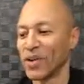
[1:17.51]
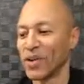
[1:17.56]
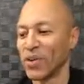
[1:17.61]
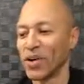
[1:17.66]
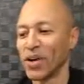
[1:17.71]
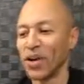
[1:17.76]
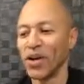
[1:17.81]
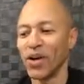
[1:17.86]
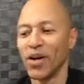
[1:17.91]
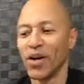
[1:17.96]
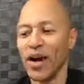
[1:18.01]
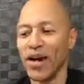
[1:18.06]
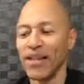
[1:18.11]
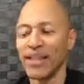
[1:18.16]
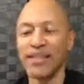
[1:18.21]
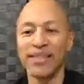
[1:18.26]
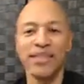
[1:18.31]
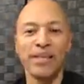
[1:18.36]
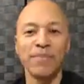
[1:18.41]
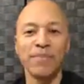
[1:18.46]
Woo! I can
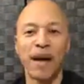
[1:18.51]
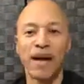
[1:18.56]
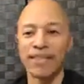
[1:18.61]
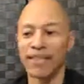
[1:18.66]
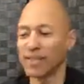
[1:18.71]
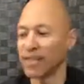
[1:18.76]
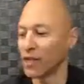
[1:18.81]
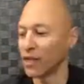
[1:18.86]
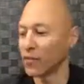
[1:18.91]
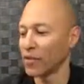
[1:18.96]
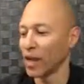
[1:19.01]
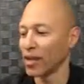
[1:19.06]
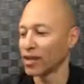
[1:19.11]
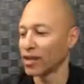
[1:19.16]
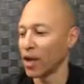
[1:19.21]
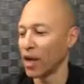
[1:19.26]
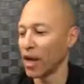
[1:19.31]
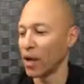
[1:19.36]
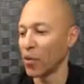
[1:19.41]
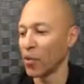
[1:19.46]
see myself. That's
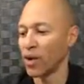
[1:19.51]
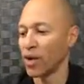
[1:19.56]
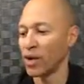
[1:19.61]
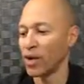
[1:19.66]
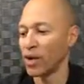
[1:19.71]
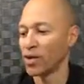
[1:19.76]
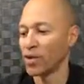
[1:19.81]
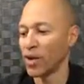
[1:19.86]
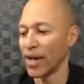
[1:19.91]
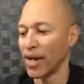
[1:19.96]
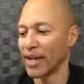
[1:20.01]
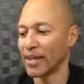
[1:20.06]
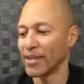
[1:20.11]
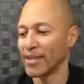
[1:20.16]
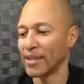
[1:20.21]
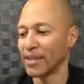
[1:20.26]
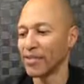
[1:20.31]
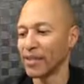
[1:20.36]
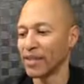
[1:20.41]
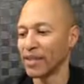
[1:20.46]
all I wanted to do. I got to
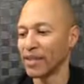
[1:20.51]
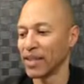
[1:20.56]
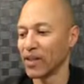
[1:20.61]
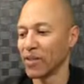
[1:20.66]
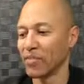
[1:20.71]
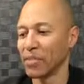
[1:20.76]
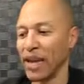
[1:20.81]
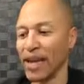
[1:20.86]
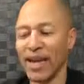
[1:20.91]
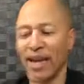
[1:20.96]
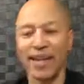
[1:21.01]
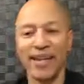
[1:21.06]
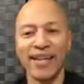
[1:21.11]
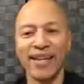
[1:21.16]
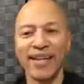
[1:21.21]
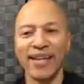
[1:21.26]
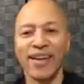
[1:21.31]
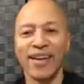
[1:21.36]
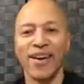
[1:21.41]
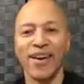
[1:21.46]
see myself, man,
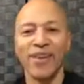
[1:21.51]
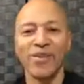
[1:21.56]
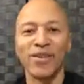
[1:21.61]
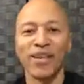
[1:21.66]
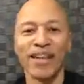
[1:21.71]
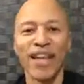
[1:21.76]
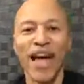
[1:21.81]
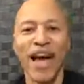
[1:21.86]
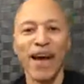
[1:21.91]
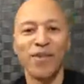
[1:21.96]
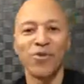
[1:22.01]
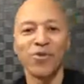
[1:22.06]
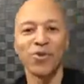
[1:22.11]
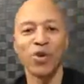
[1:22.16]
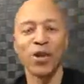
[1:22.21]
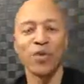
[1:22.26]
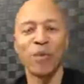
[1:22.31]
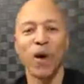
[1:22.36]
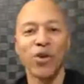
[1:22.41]
on the live stream.